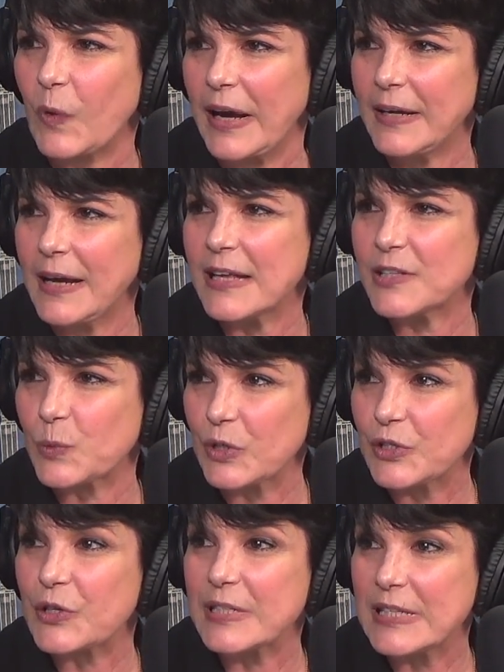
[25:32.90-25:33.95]
Right. That the
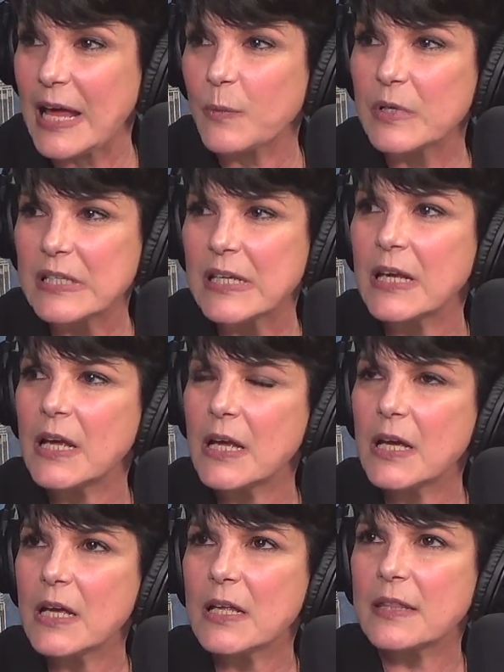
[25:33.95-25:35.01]
World Turns. That
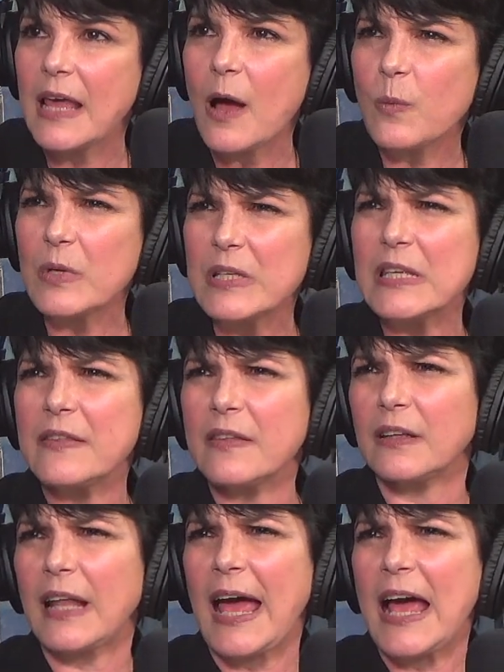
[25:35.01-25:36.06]
was in
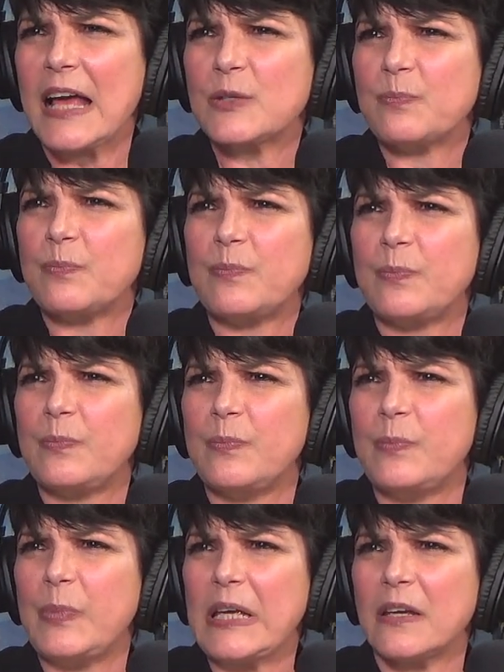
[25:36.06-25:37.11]
the last
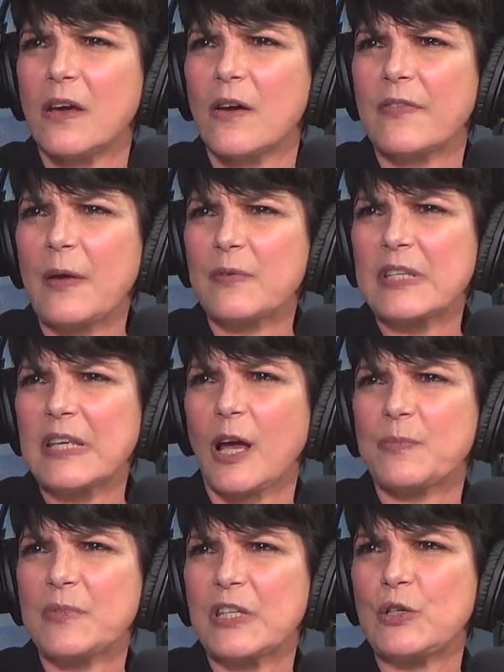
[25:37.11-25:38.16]
bit of, that was like
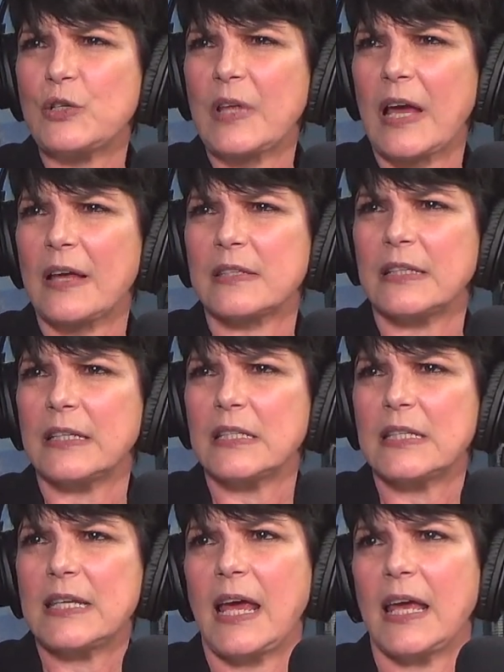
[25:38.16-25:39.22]
up to
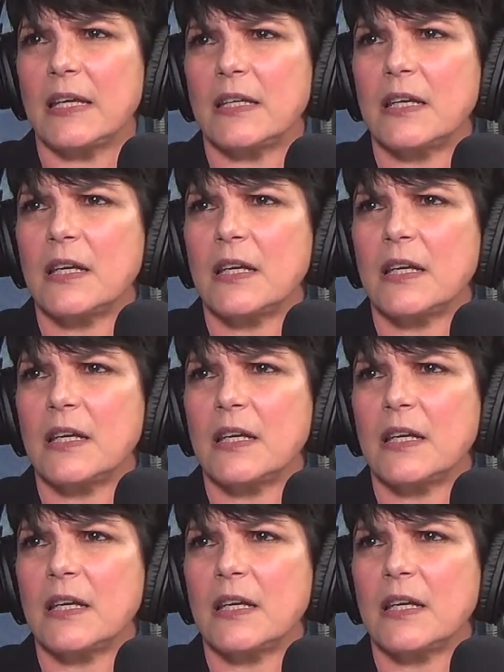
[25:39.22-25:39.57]
2010.